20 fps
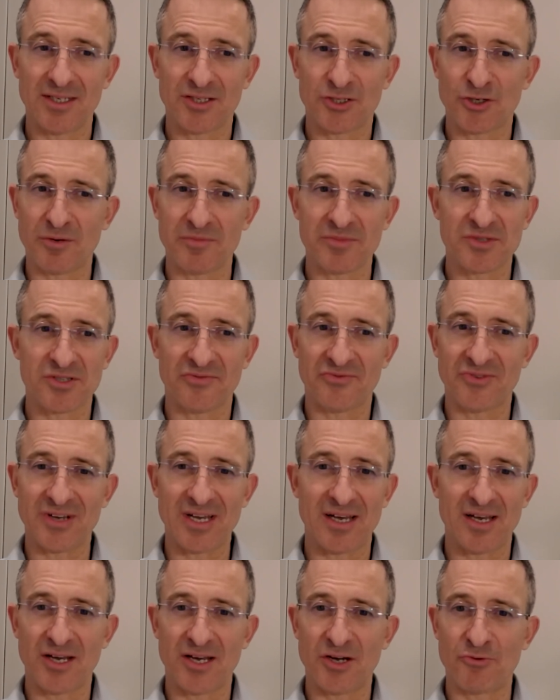in terms
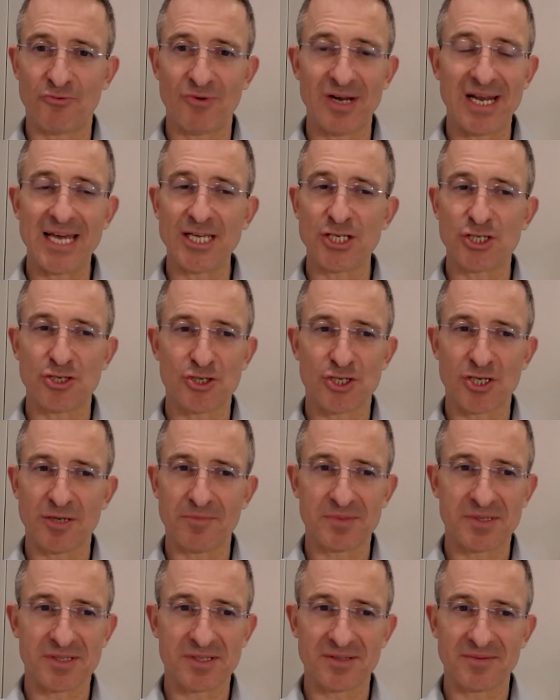of uh,
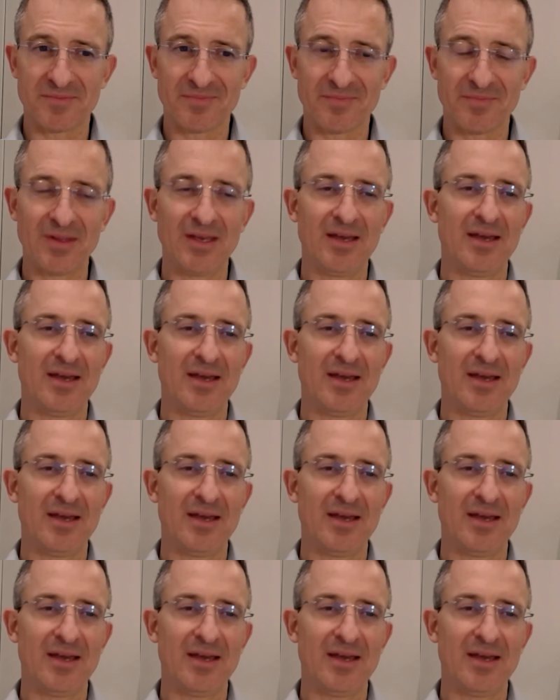relationships.